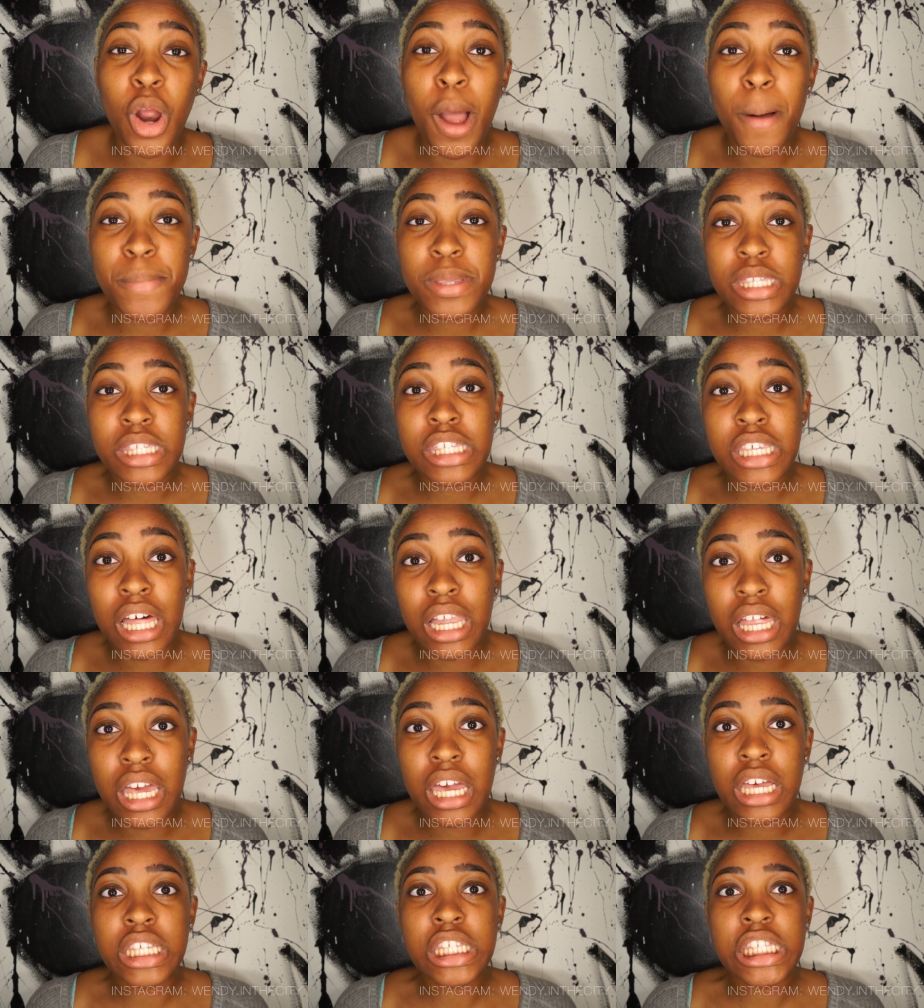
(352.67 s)
I'm
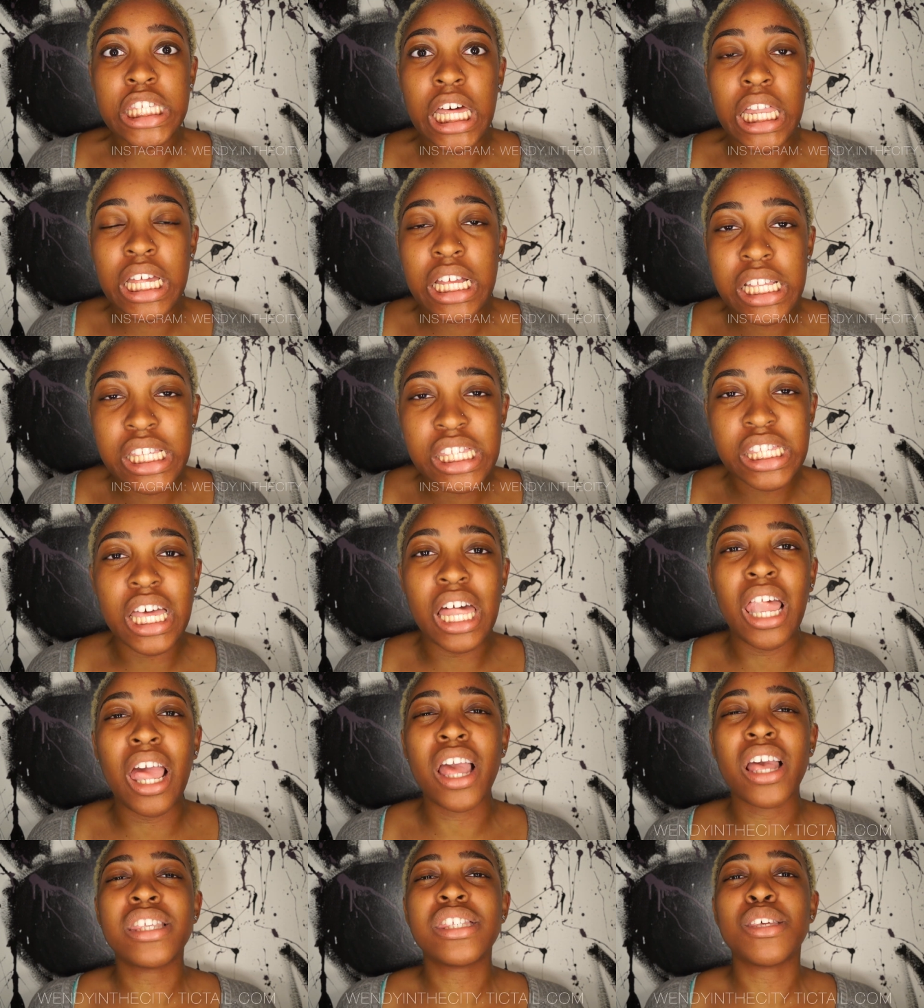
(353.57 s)
selling
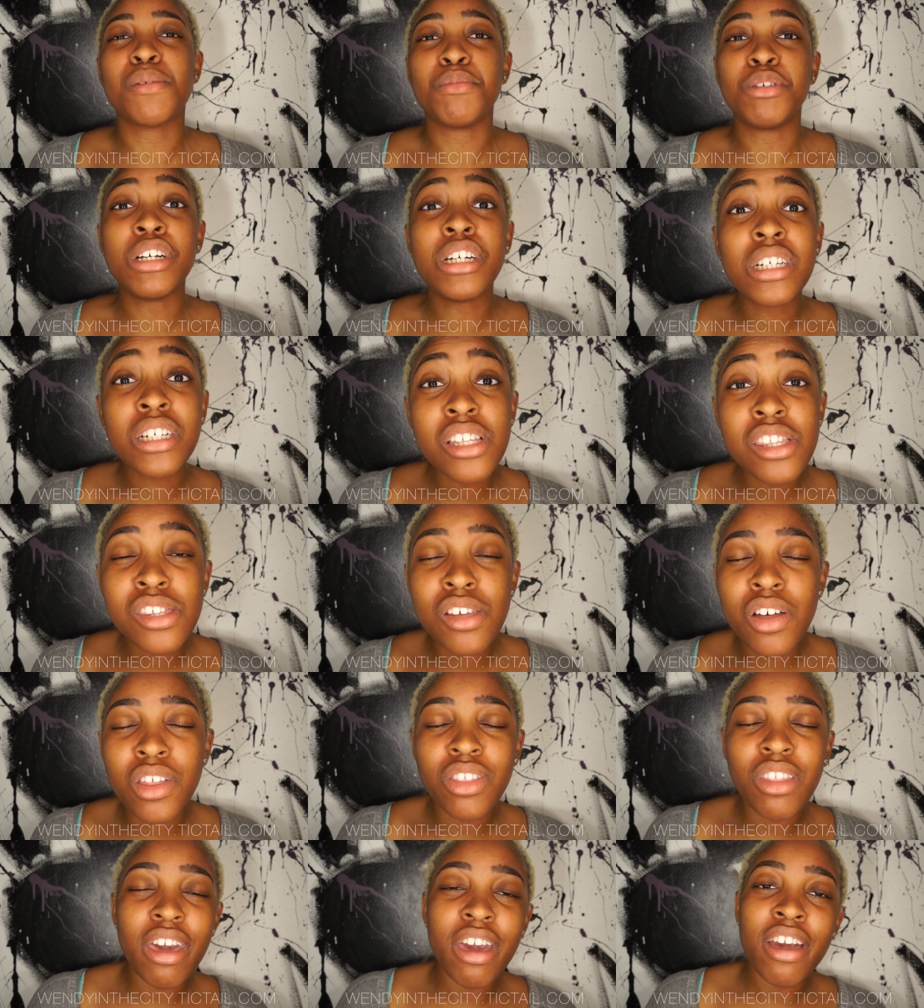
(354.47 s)
some goods
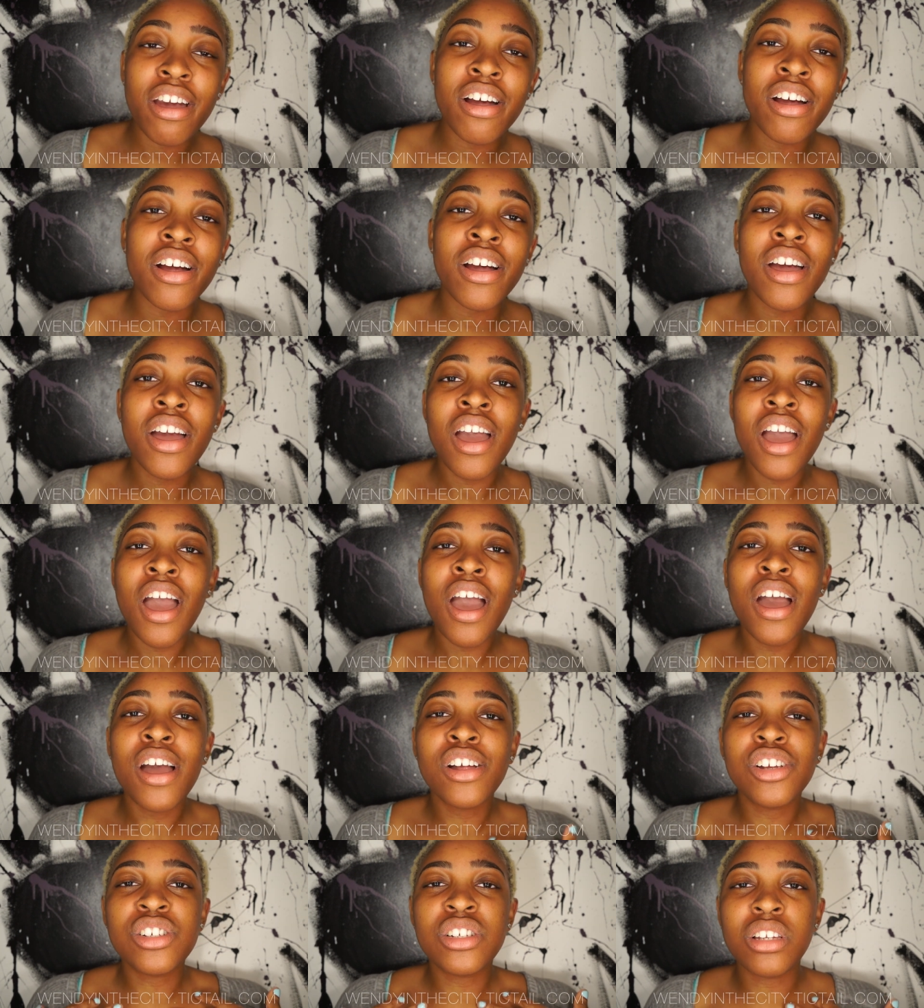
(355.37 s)
on there,
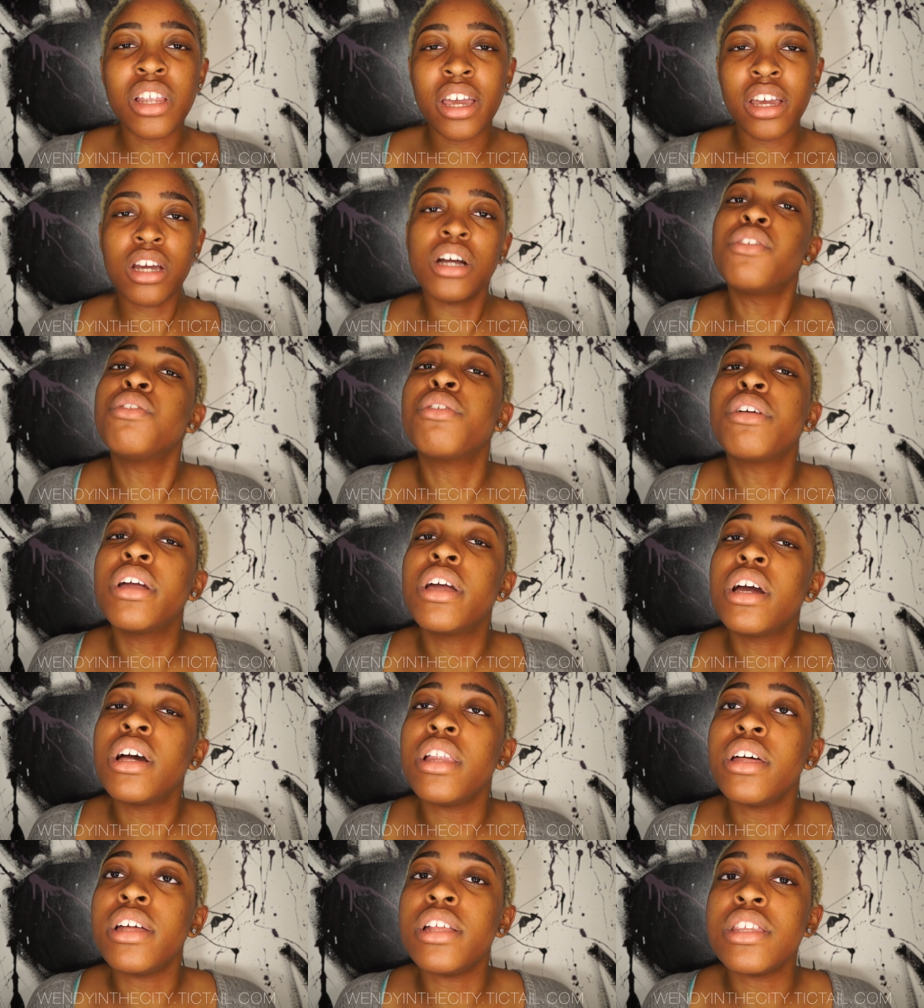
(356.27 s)
like a
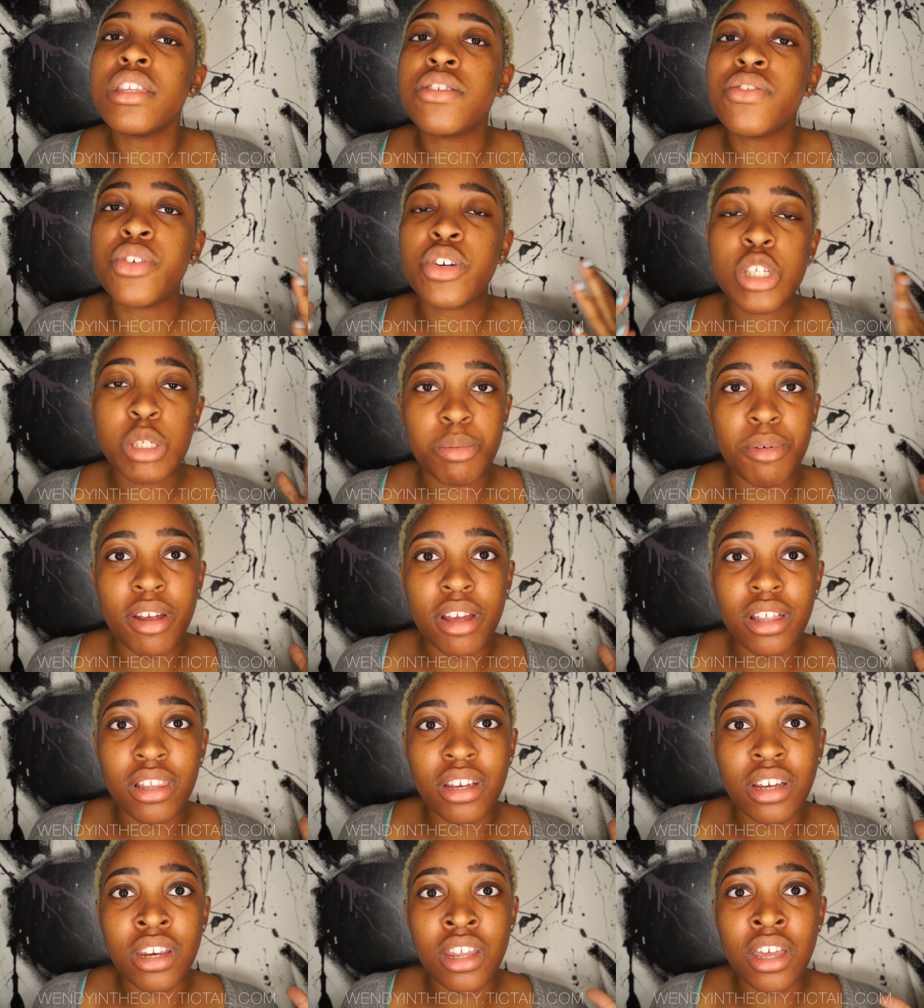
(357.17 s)
re-cleanse for spring
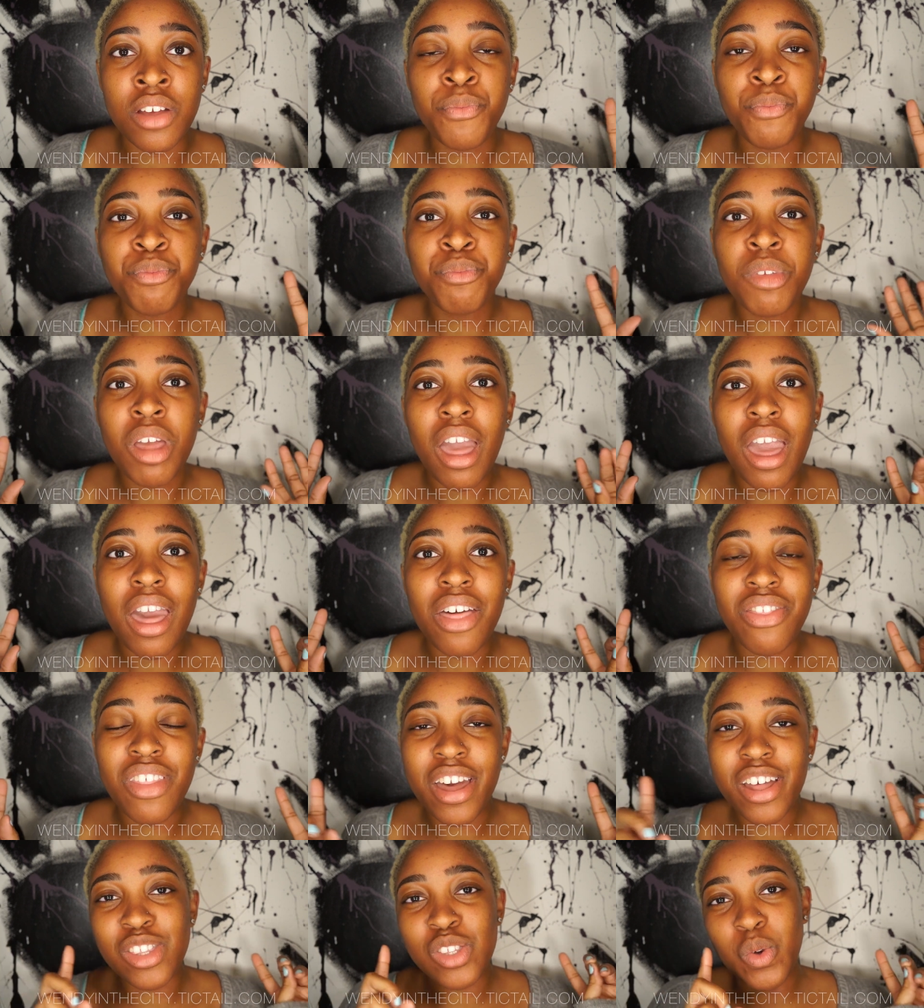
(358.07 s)
cleaning,
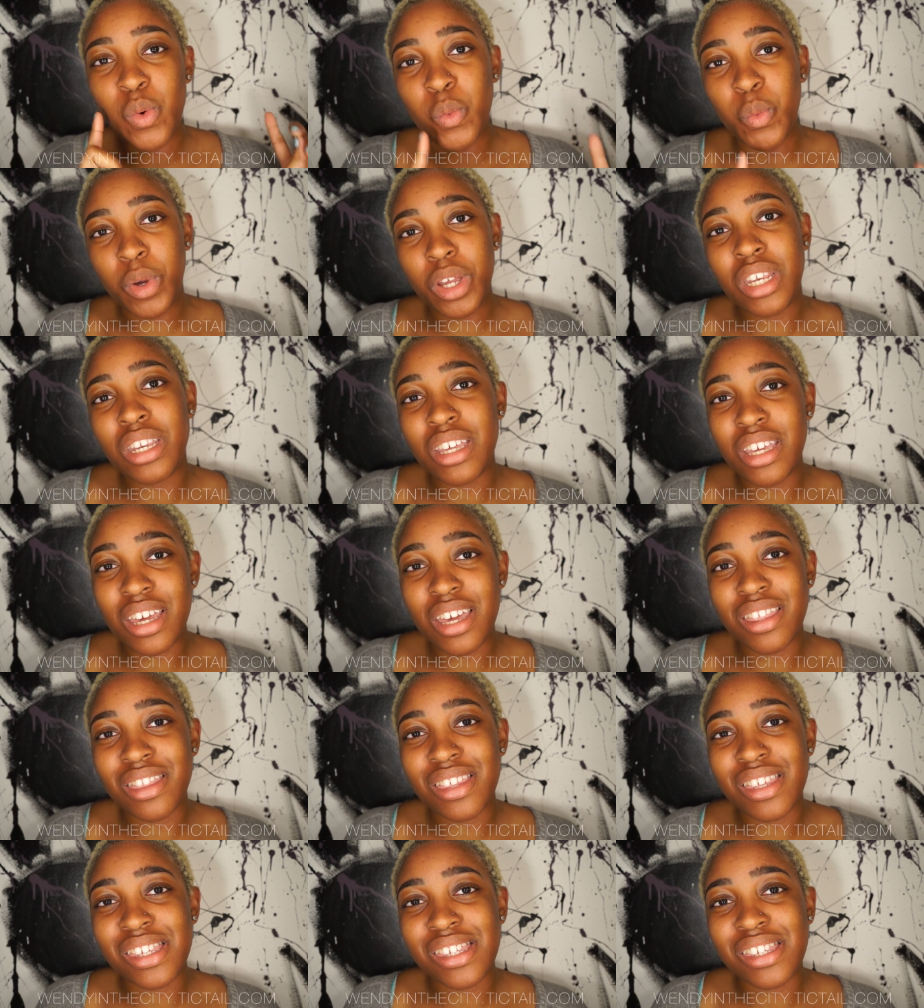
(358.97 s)
and that's
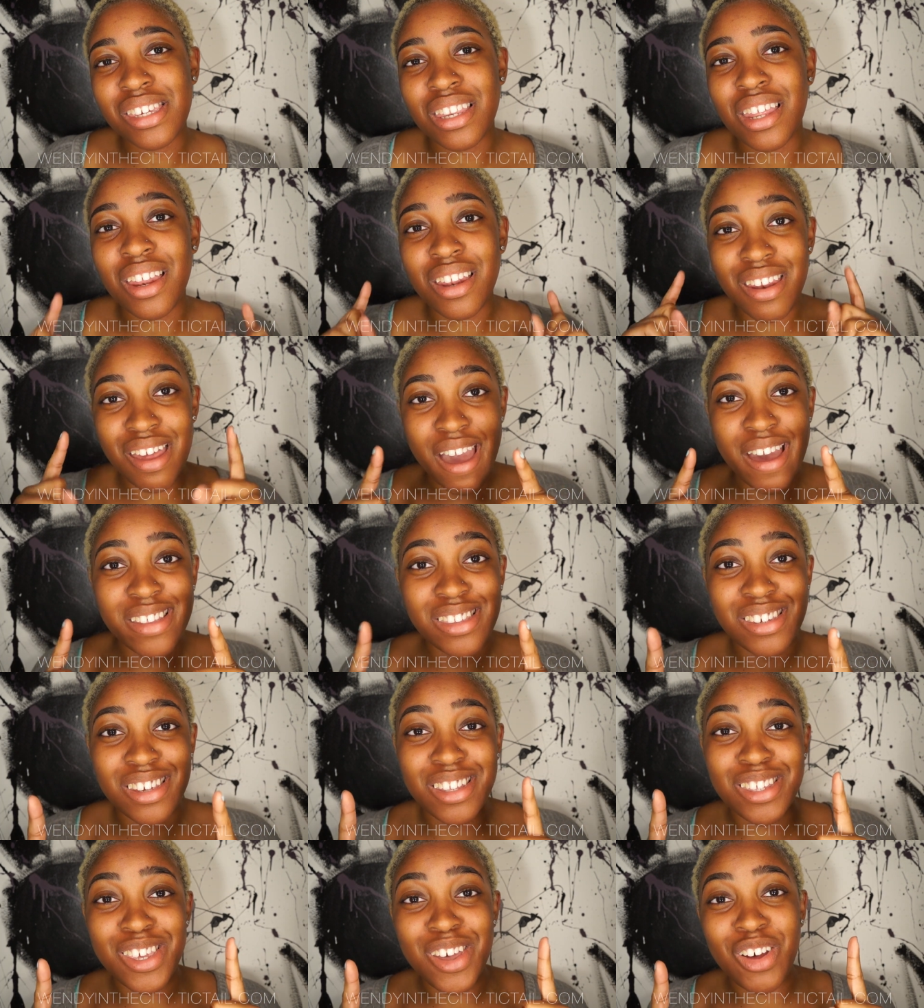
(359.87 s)

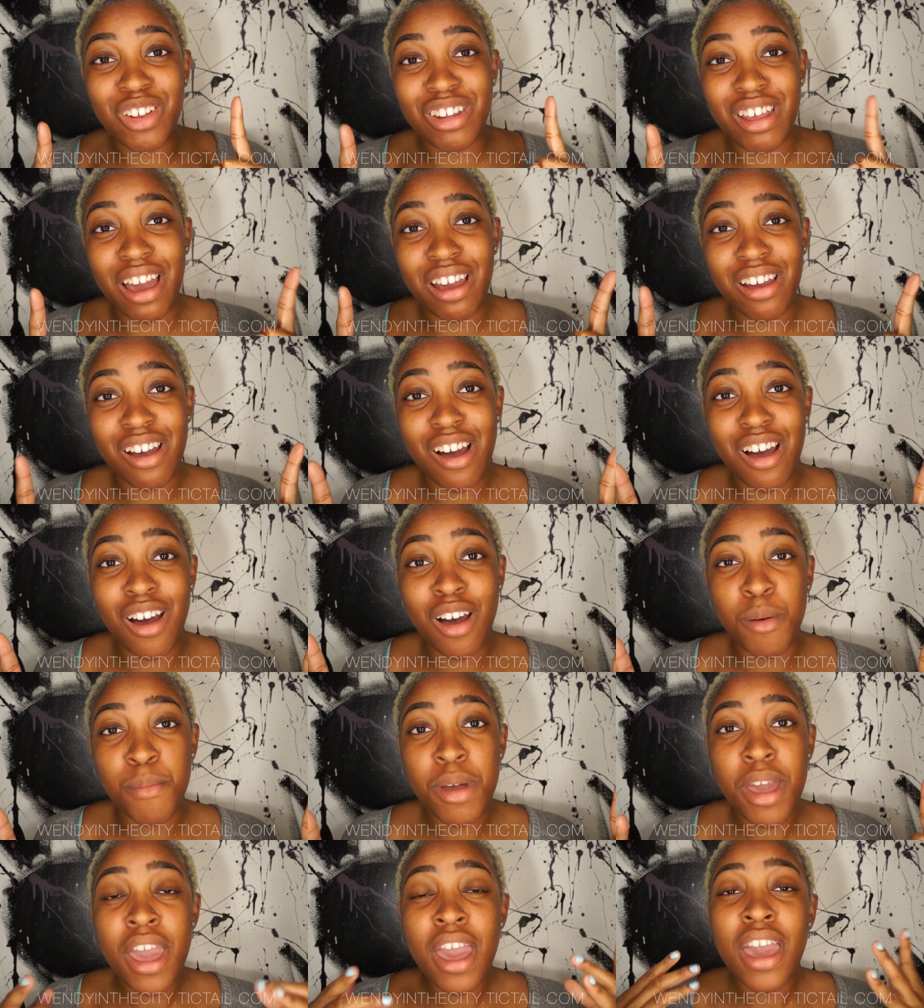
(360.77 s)
wendyinthecity.ticktail.com.